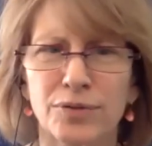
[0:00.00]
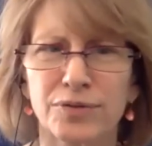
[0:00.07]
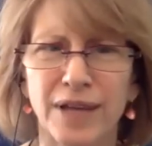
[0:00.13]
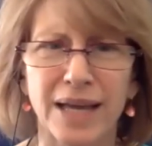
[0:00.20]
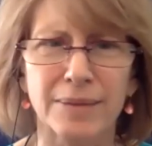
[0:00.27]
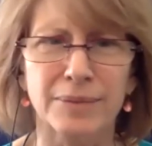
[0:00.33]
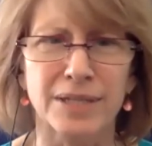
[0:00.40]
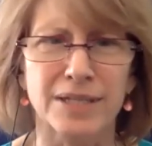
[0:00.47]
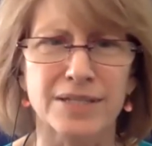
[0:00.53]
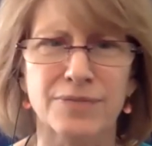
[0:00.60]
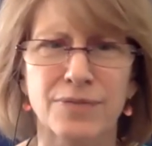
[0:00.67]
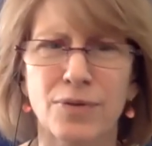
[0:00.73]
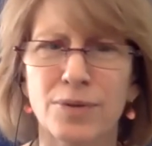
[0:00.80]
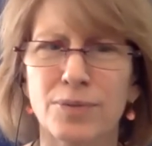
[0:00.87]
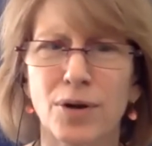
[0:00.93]
families,
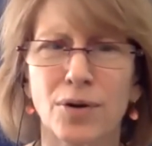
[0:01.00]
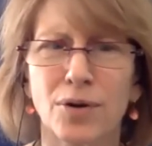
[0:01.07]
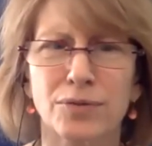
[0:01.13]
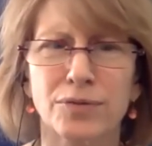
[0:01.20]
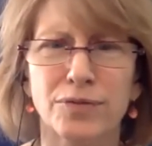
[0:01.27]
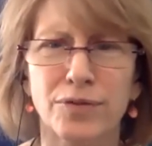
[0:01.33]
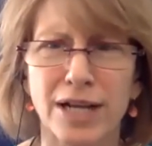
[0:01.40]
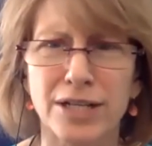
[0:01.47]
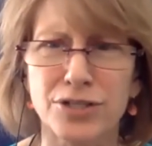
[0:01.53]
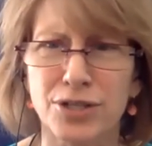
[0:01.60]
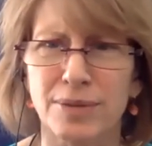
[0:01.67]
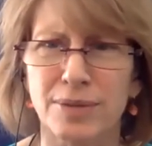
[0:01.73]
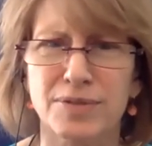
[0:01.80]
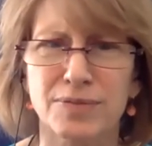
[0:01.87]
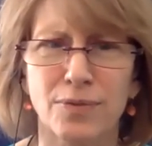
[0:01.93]
form our own
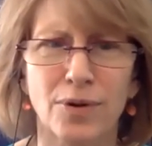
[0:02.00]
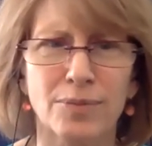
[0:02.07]
friendships,